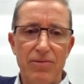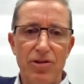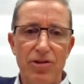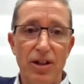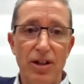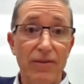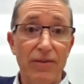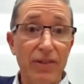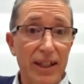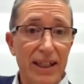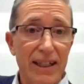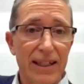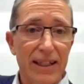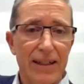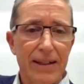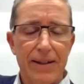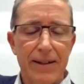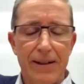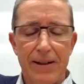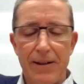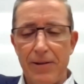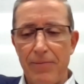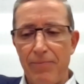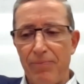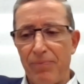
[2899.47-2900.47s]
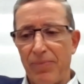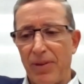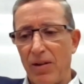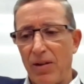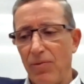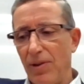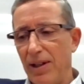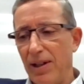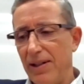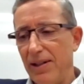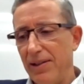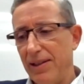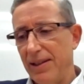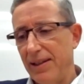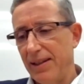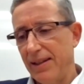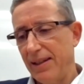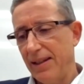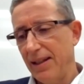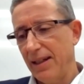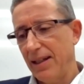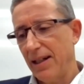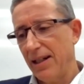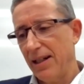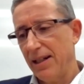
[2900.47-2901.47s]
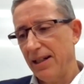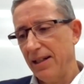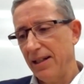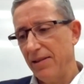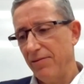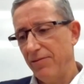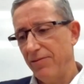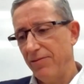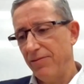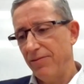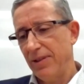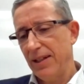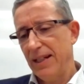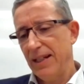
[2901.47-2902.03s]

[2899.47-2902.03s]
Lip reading: driven. Whereas the kind of